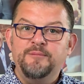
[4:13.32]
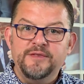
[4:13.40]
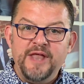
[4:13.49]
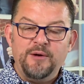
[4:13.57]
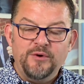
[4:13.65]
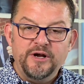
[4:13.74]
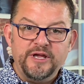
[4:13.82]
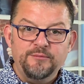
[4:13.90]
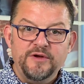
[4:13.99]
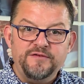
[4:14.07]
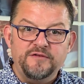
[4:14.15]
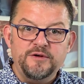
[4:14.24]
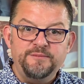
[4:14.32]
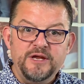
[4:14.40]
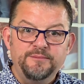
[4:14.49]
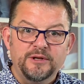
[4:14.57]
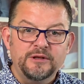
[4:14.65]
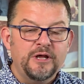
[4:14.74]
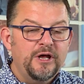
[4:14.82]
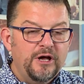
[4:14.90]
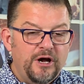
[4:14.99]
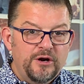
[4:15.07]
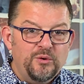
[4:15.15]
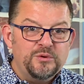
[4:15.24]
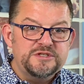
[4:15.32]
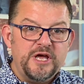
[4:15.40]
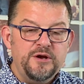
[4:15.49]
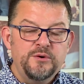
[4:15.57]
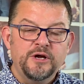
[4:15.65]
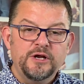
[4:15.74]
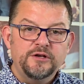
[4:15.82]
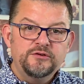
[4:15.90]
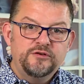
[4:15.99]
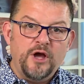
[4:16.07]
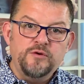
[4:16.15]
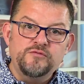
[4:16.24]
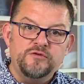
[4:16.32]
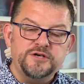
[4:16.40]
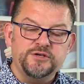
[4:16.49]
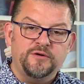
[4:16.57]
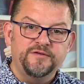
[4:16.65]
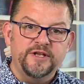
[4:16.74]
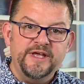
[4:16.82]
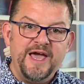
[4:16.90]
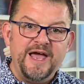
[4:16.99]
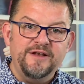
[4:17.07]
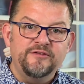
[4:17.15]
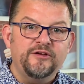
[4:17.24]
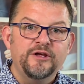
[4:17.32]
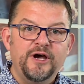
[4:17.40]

networking with other people, and also don't rush off at the end.